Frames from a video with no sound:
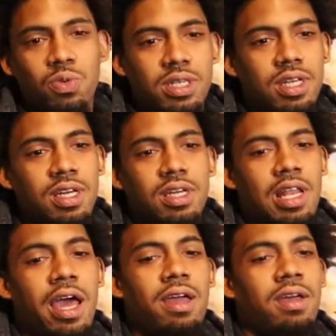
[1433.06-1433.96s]
what we
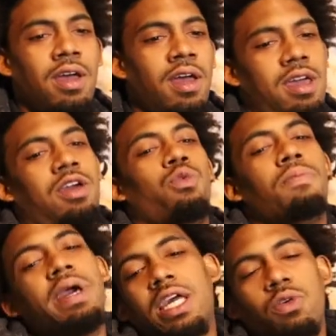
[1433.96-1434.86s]
did. Like and
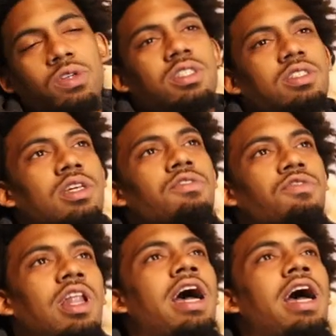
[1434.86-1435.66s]
with Bake, it was just different.